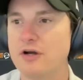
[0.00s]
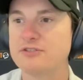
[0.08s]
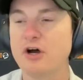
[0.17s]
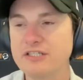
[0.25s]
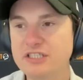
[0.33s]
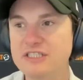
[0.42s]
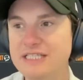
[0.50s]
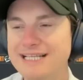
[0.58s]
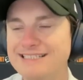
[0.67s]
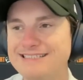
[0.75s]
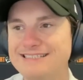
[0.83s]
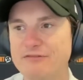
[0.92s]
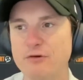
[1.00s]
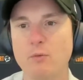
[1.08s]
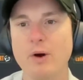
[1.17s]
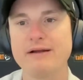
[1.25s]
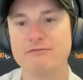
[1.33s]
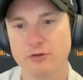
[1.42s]
So I just think there's a different
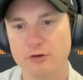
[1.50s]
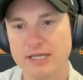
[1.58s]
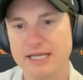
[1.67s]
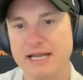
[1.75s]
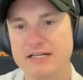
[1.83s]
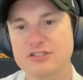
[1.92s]
way of looking at it.